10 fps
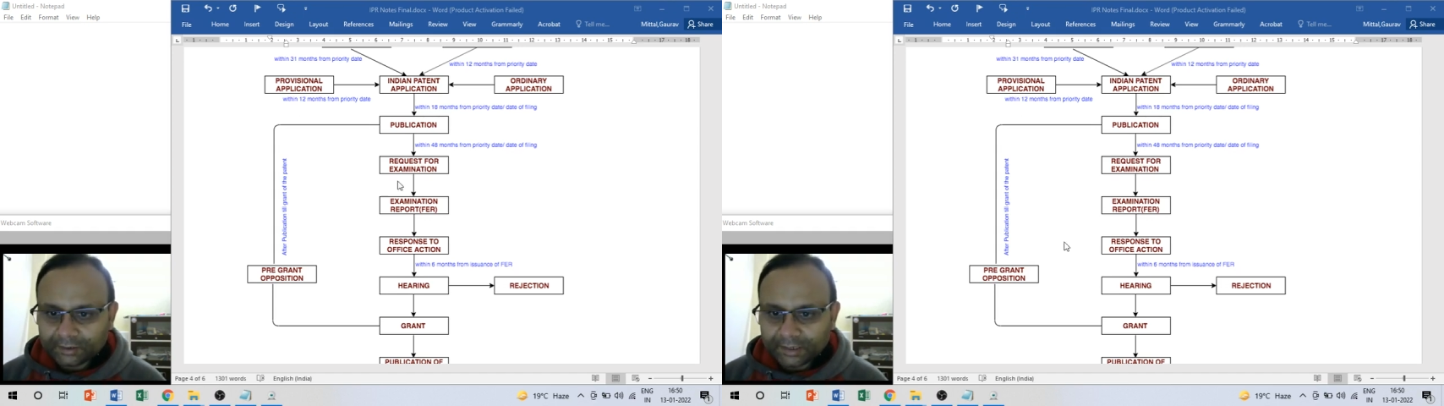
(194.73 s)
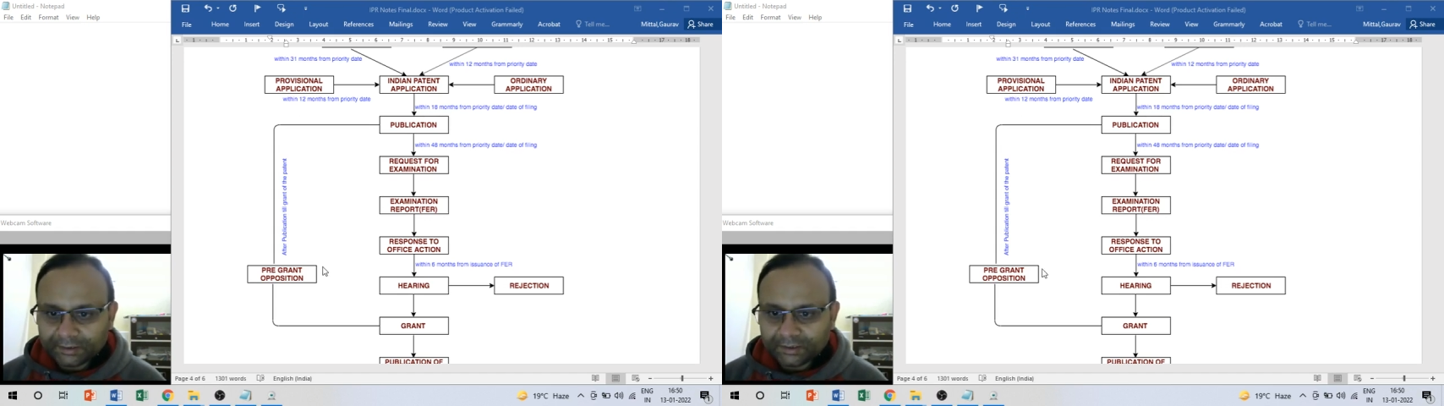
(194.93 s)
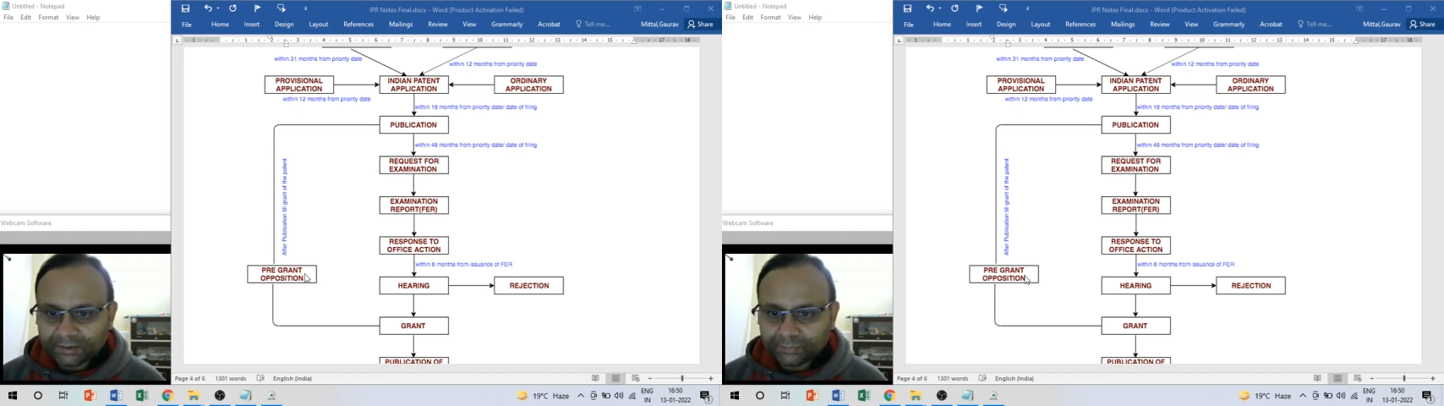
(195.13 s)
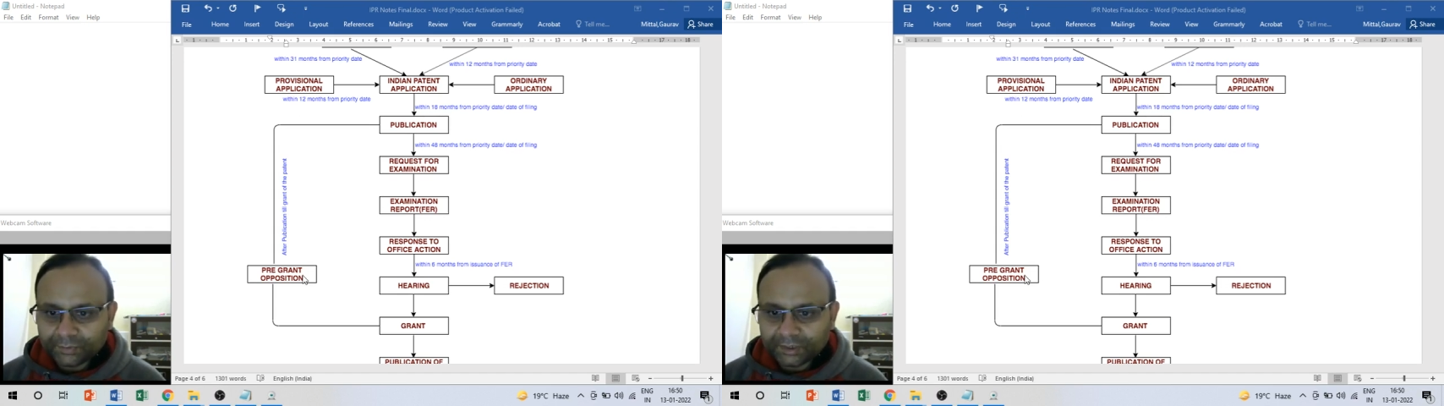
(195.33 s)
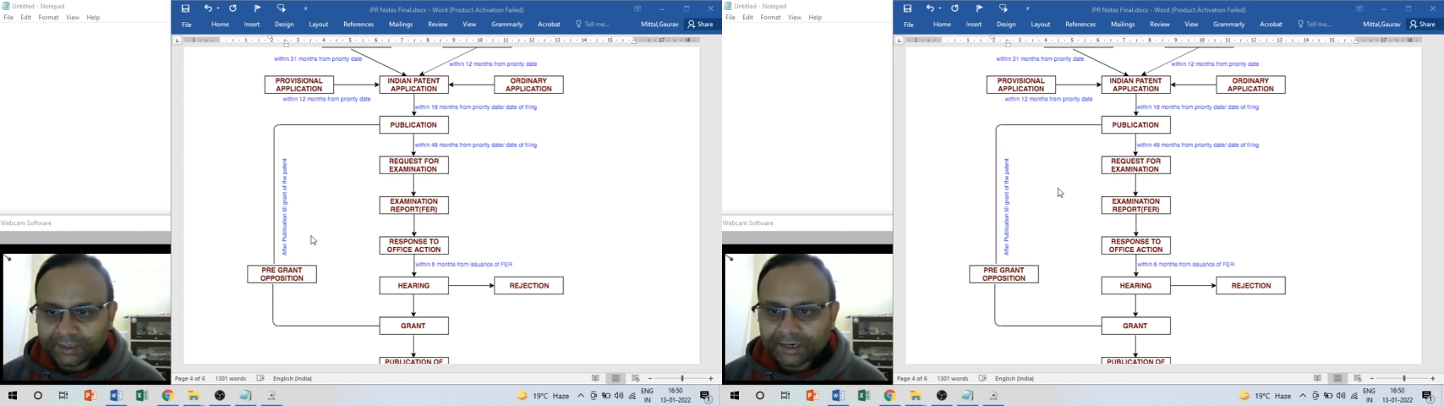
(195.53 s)
any
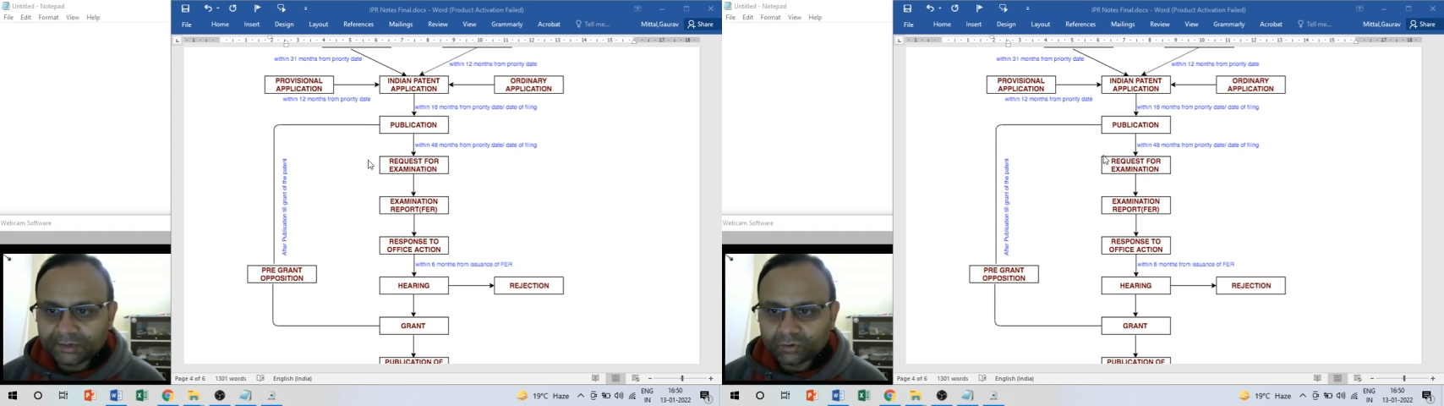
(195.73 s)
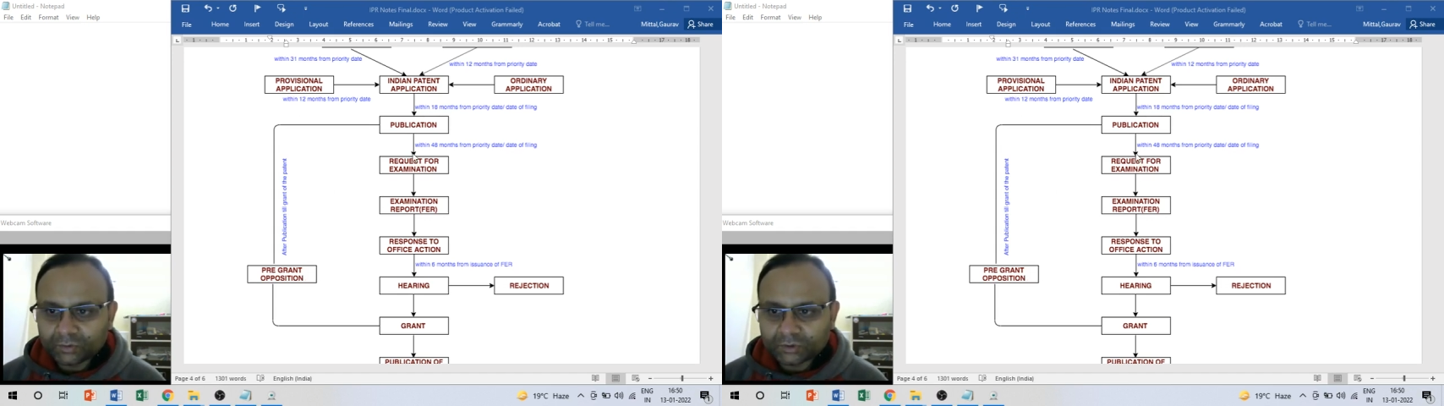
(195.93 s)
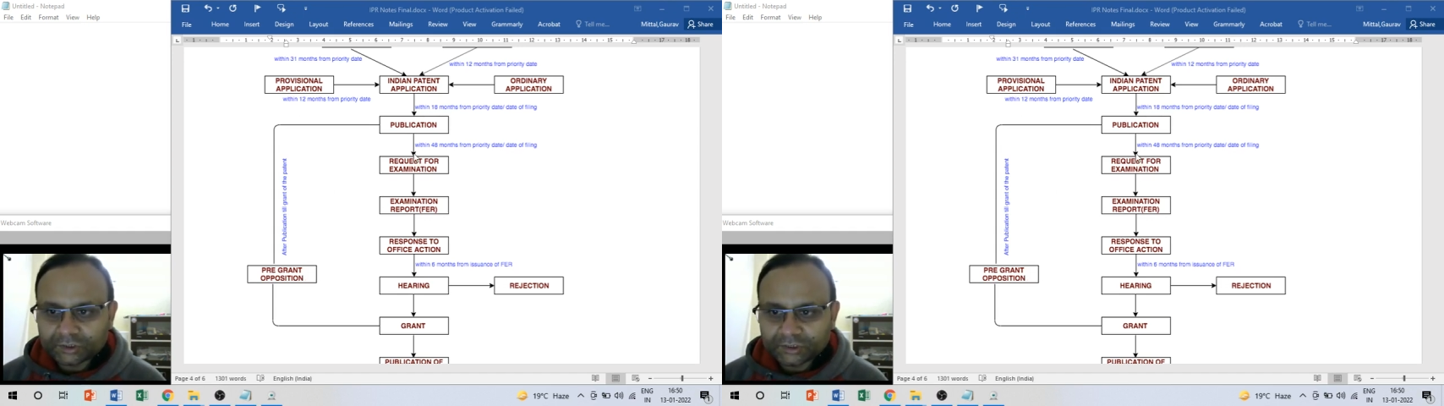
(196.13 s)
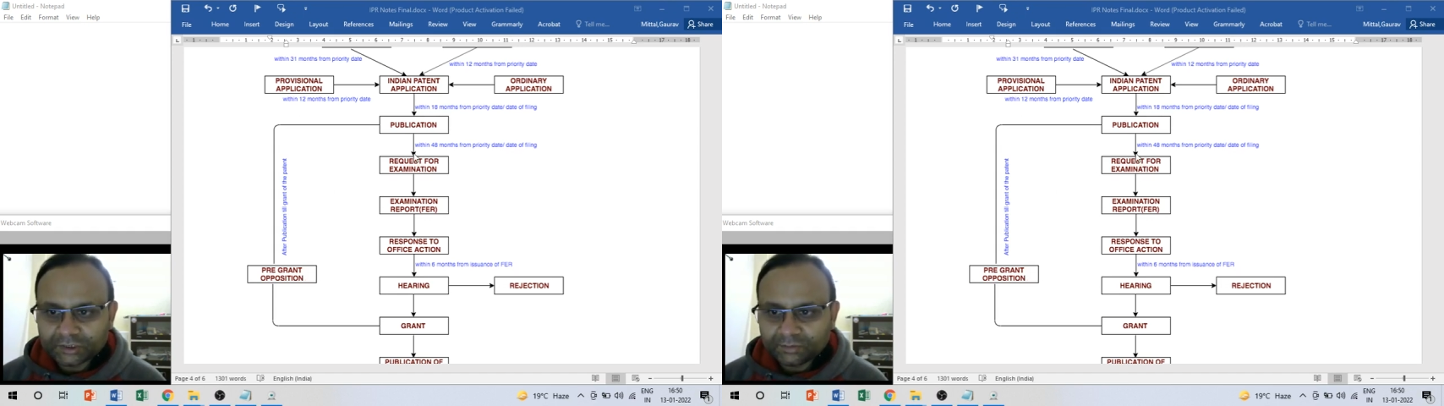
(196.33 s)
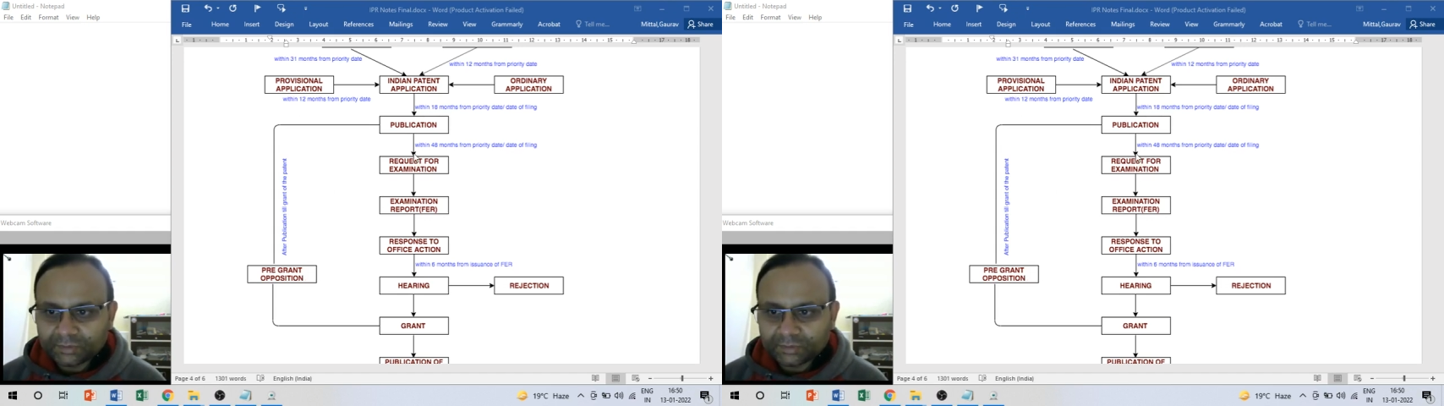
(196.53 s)
pre-grant opposition,